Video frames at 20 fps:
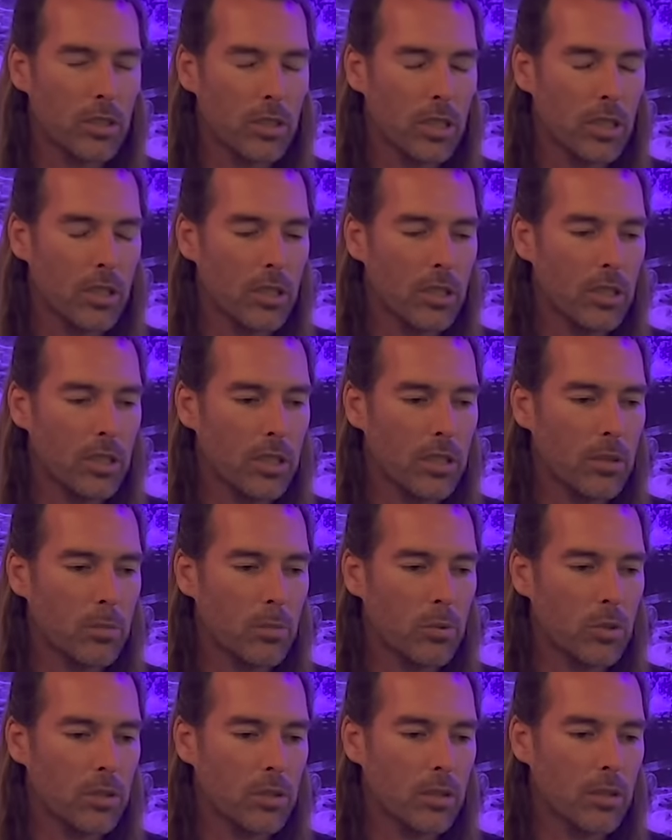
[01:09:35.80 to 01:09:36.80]
that are here,
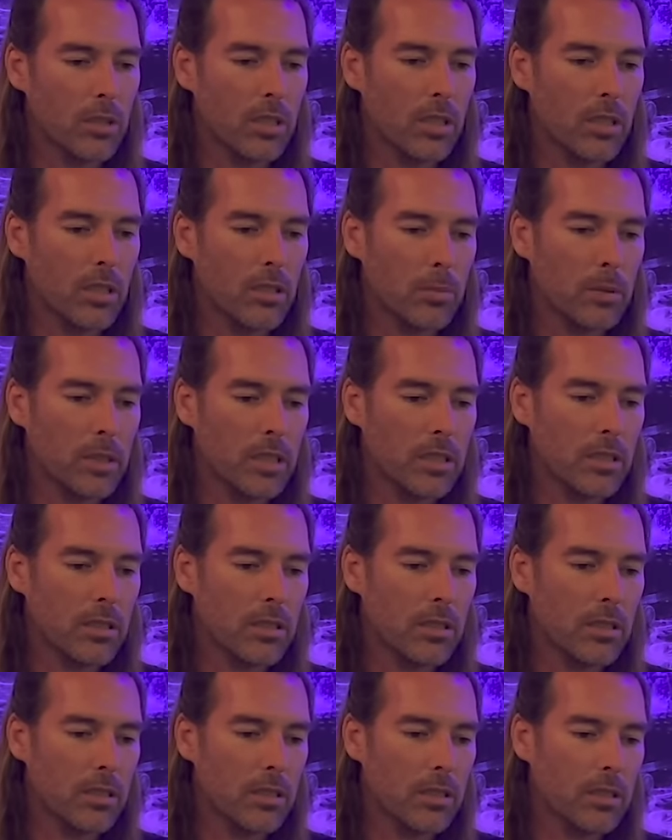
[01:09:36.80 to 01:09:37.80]
more so than other
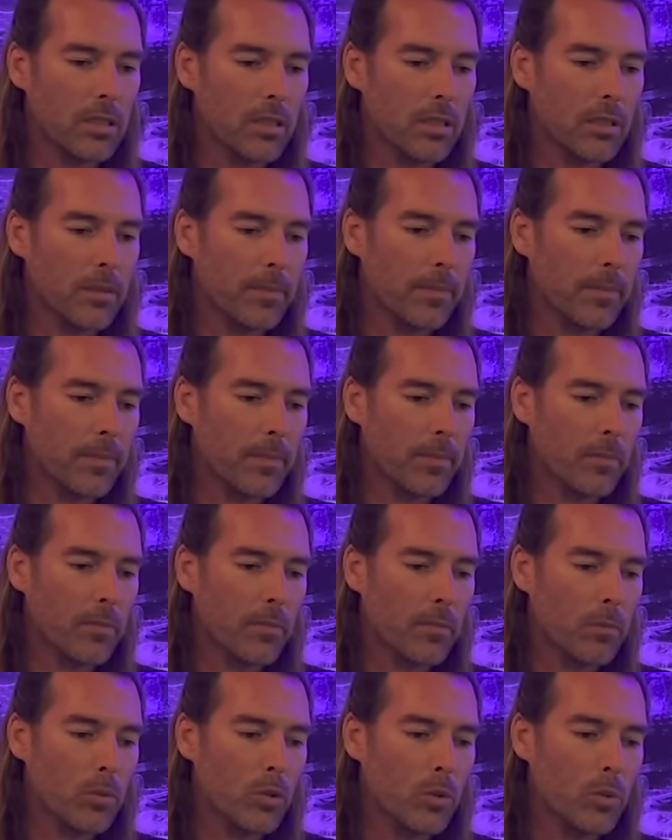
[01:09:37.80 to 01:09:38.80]
places. Um,
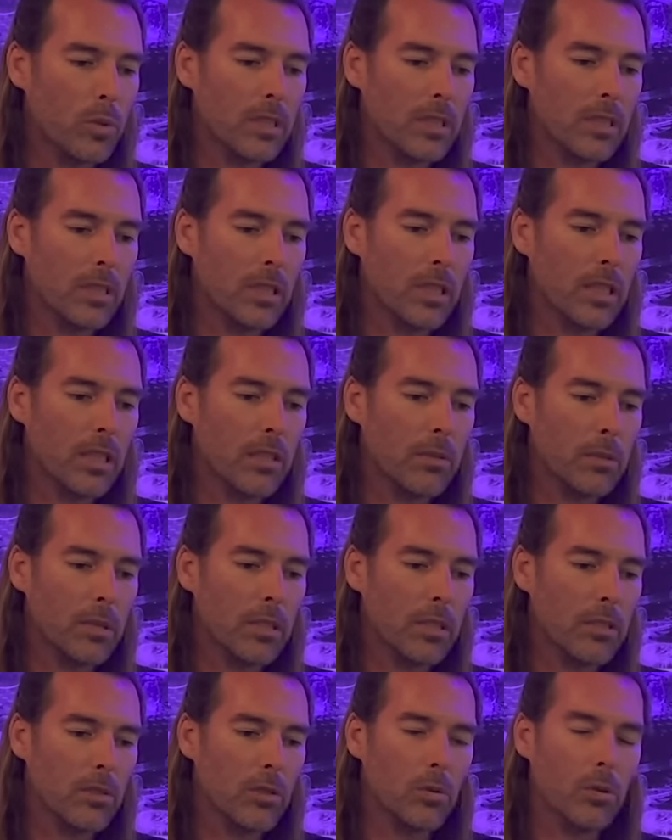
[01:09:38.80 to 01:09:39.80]
more recently, I've
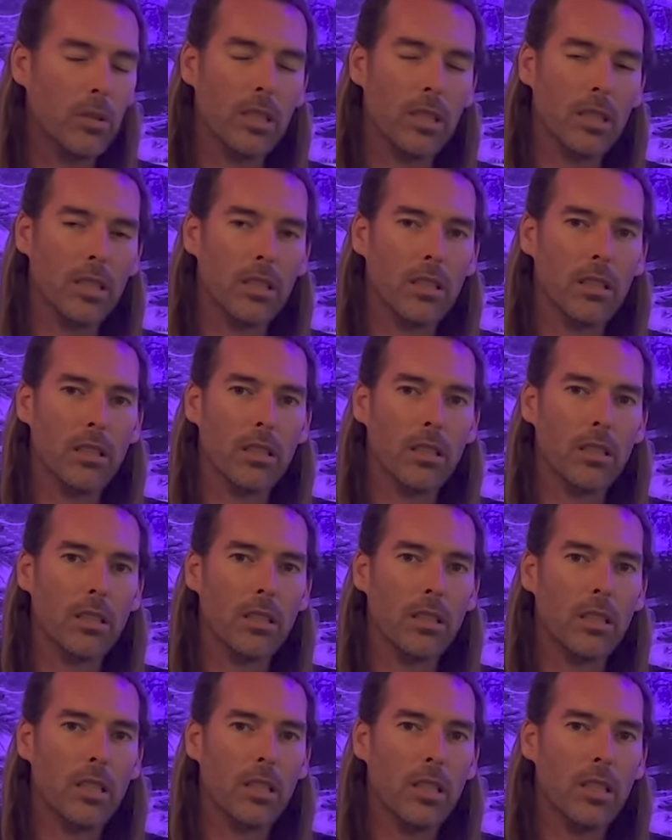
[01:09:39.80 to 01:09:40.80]
been tuning in
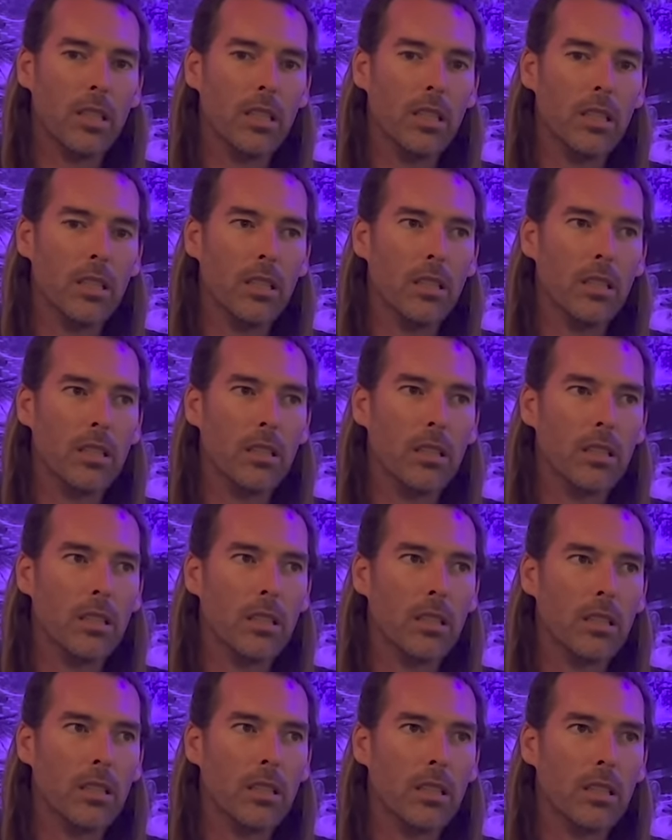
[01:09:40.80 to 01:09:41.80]
in
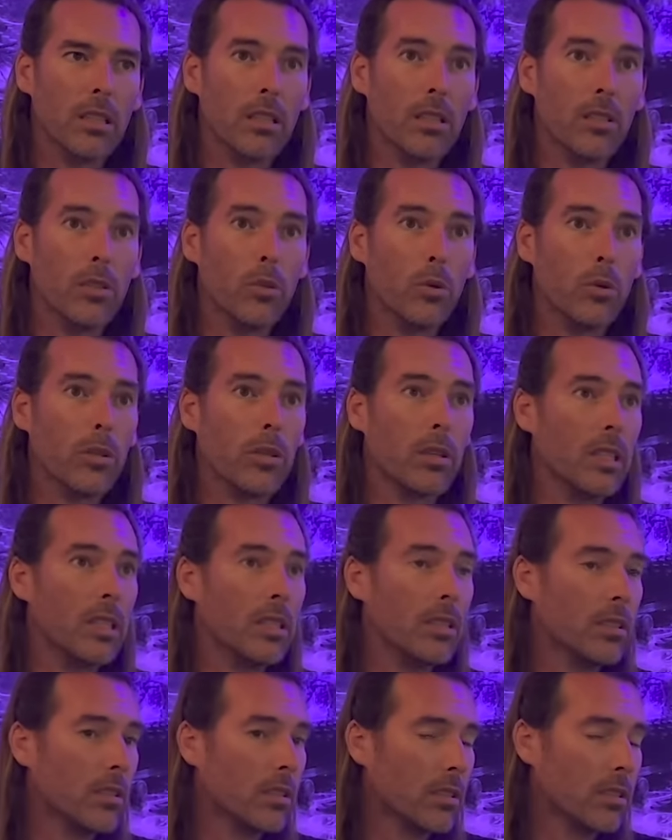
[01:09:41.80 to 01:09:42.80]
the
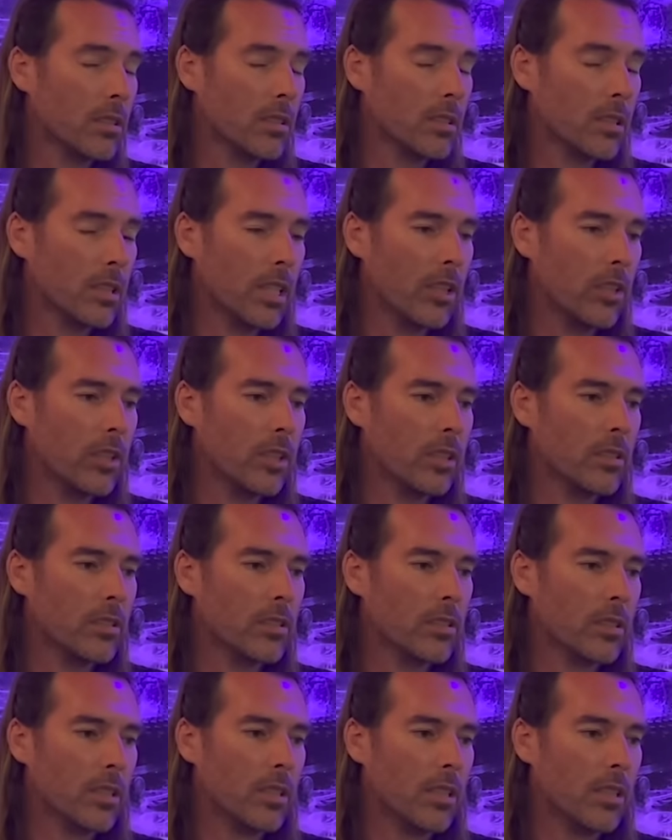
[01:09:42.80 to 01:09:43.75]
northeast areas,